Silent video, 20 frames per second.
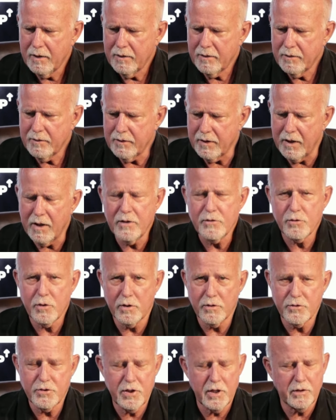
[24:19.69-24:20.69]

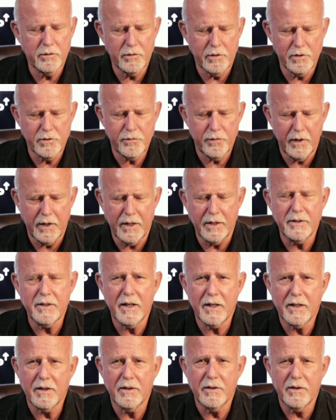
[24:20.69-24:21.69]
Israel Children's Fund, I
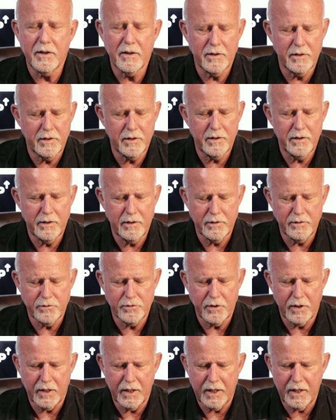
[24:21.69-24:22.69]
think
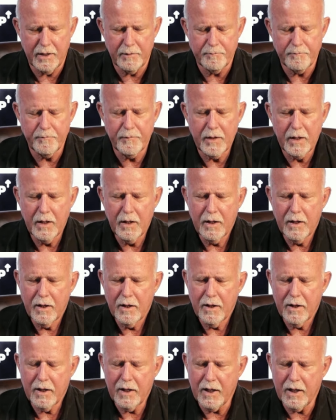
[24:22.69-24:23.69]
is the name.
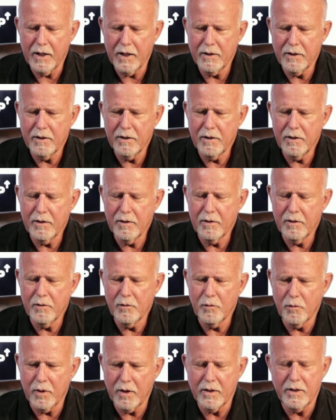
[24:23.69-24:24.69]
And
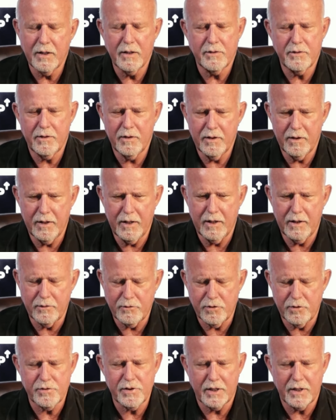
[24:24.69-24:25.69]
one of the
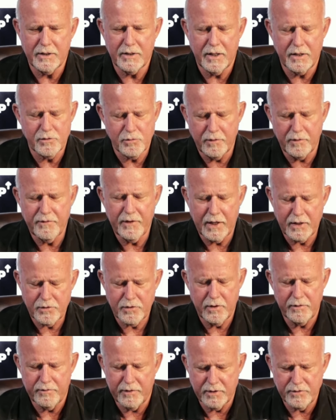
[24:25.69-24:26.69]
interesting things, we've
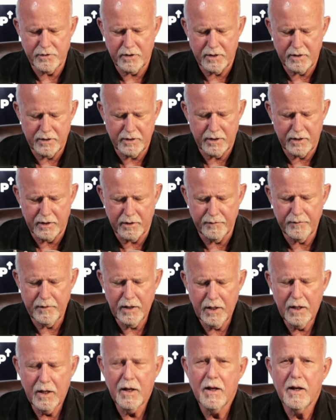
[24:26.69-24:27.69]
actually visited there,
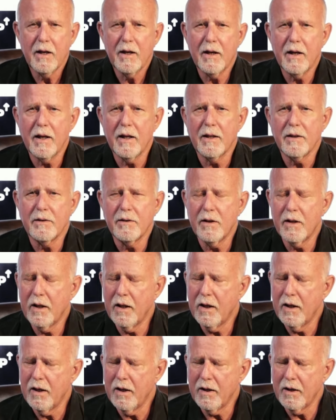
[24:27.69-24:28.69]
and
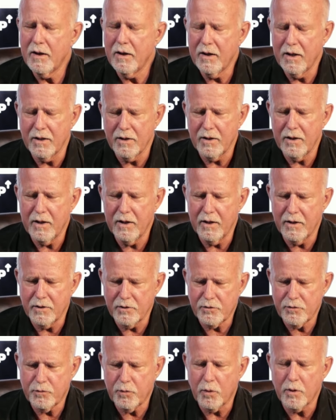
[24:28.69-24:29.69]
it
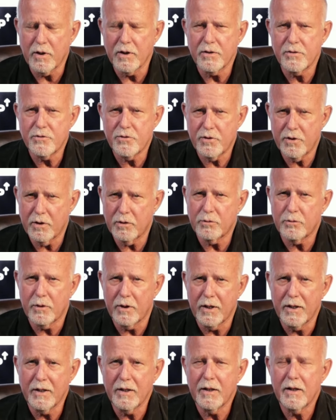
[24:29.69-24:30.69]
is for the
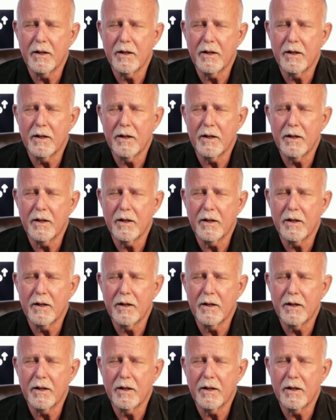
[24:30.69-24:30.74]
children